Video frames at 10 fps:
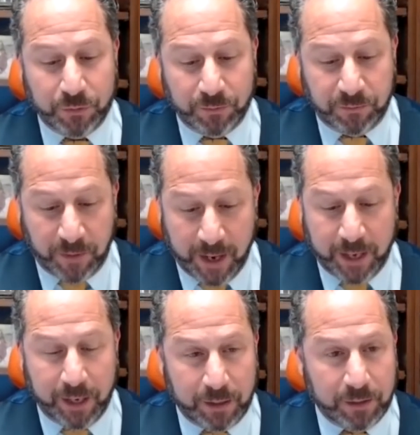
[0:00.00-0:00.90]

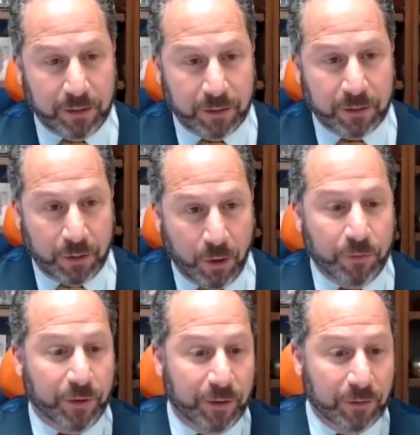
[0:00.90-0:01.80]
fighting
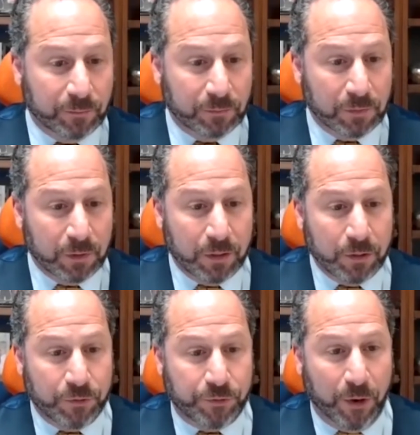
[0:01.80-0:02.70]
COVID.
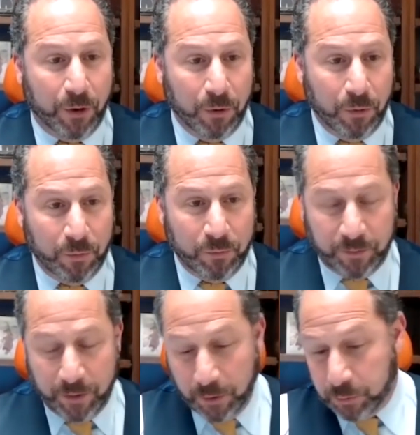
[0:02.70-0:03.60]
So for
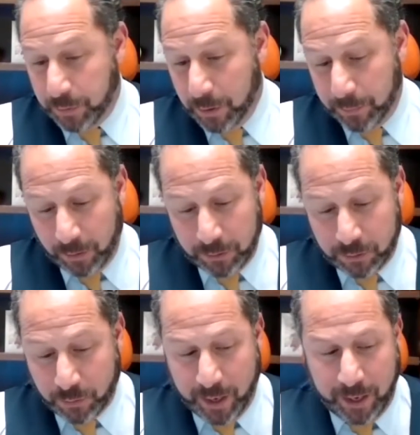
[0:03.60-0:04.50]
those people, it's
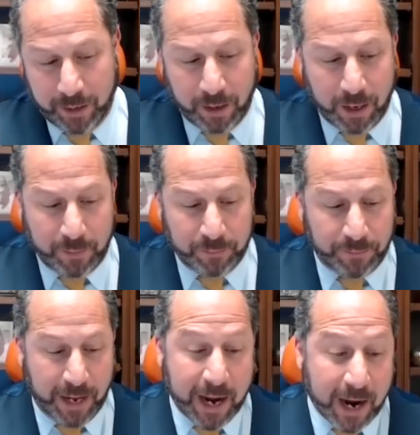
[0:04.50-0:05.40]
great.
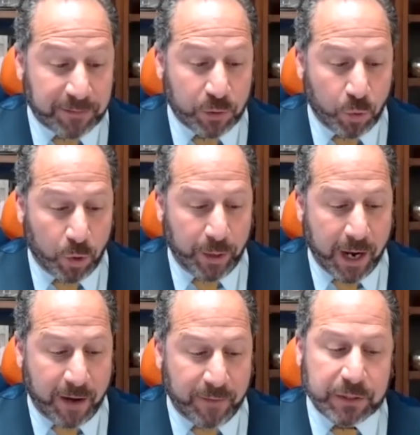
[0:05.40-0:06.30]
They have to worry,
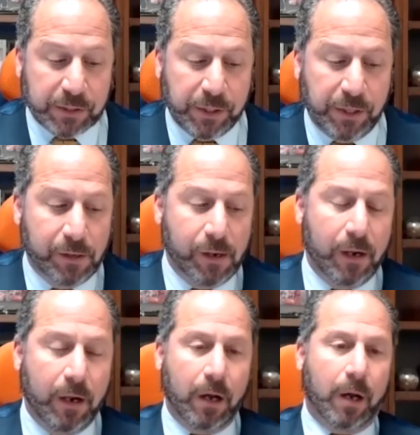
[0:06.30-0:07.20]
obviously,
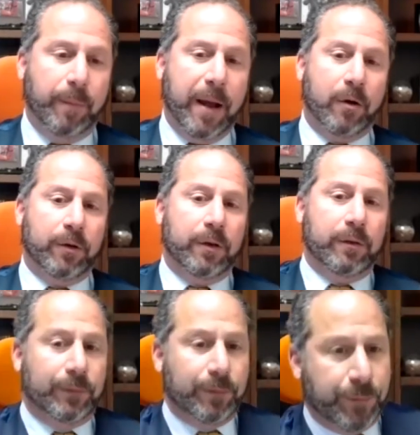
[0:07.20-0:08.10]
about
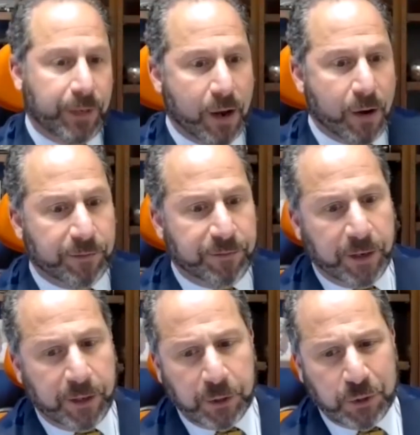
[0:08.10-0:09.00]

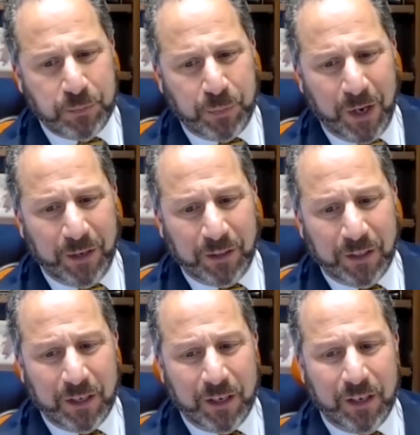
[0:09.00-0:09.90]
counterfeiters, but
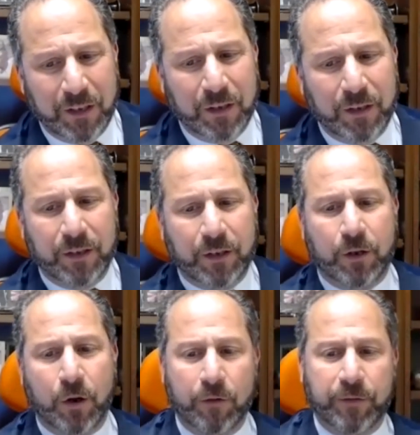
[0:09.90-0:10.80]

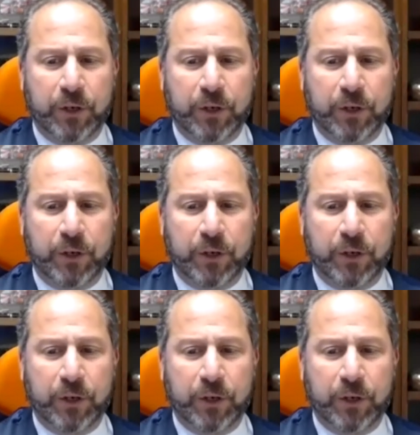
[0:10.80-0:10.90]
COVID is